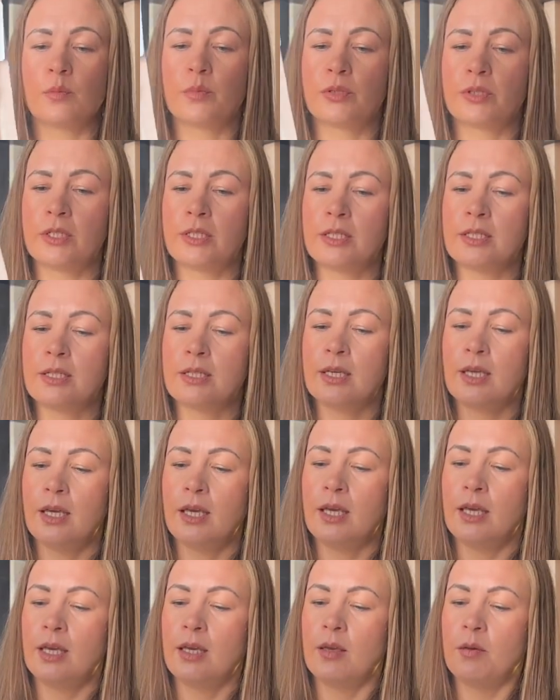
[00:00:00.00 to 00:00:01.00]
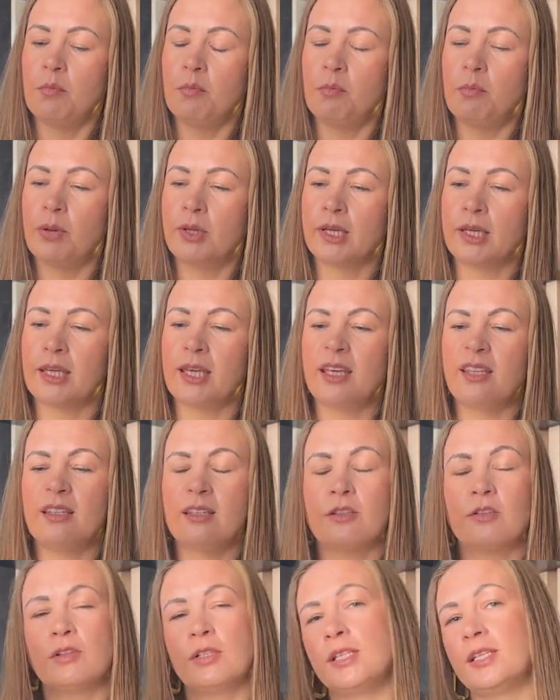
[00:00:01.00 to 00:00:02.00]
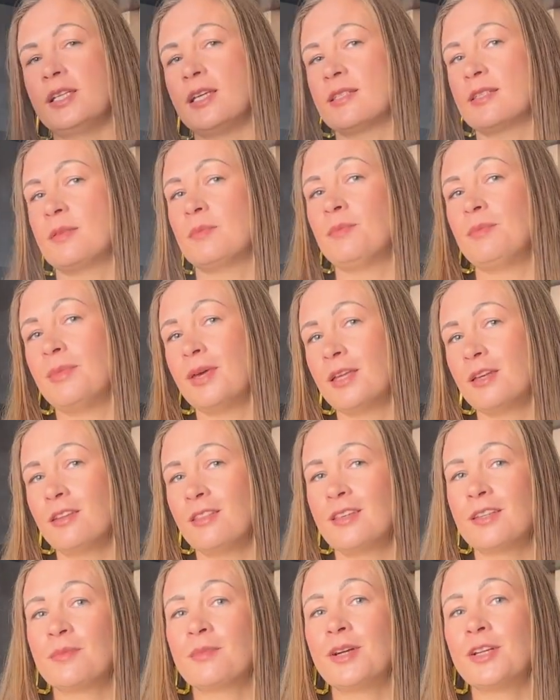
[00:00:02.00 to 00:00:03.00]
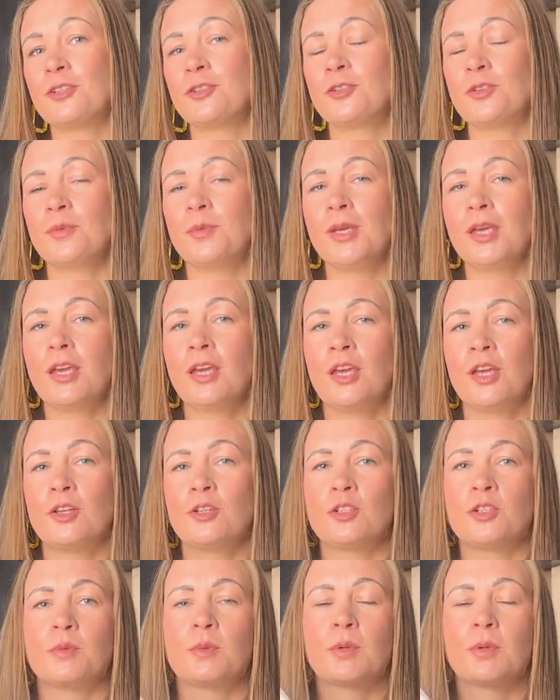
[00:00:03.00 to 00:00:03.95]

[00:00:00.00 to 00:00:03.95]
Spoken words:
print, but again, it really doesn't matter that much to me, just